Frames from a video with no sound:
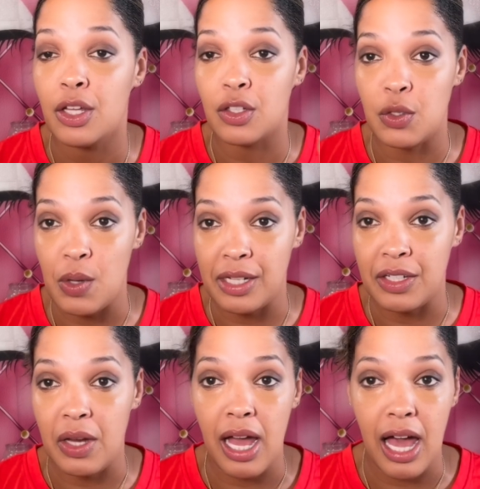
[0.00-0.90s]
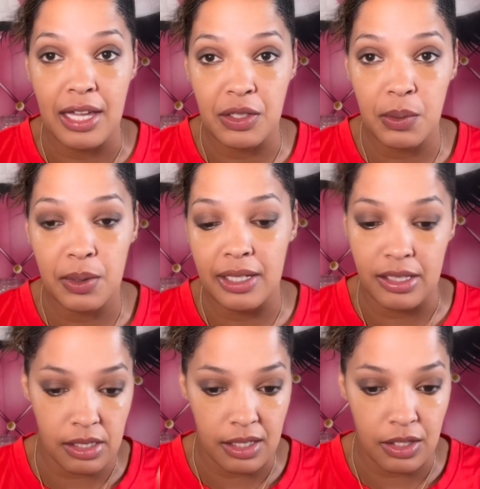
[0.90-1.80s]
You already know how I do it.
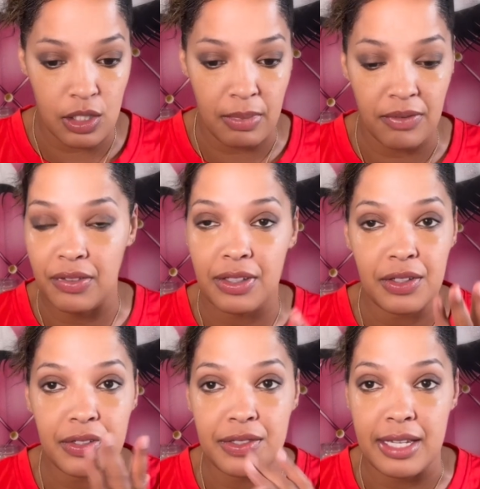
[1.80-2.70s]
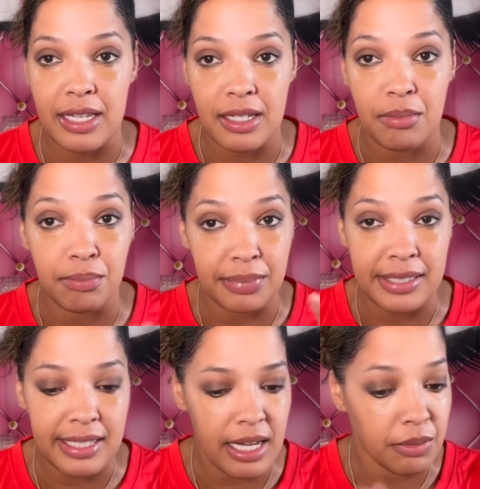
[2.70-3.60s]
Just gonna use my fingers and blend
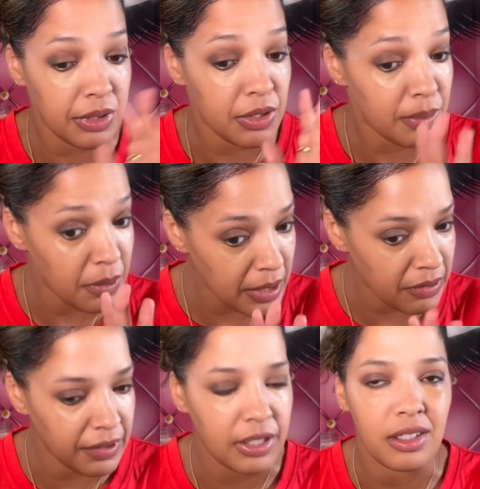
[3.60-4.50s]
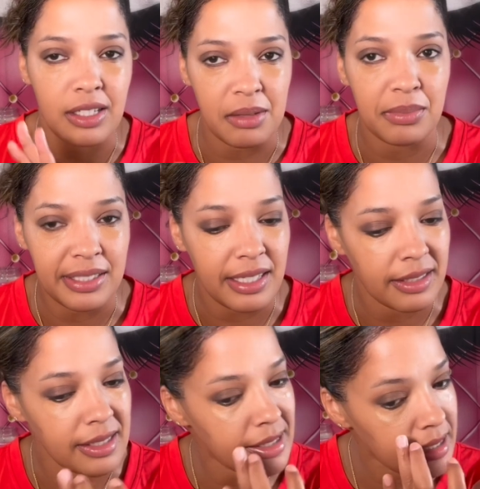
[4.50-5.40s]
it out. Reuse my ring finger and blend out the
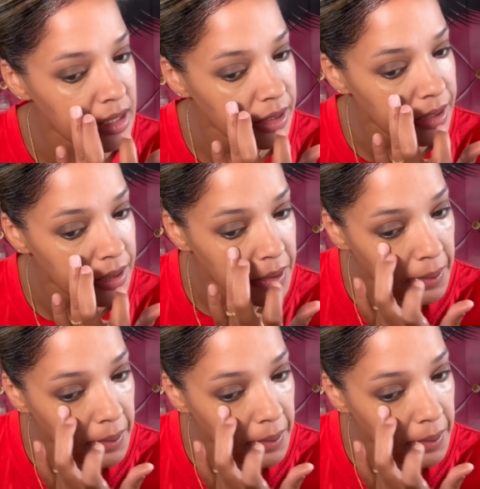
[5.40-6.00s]
concealer.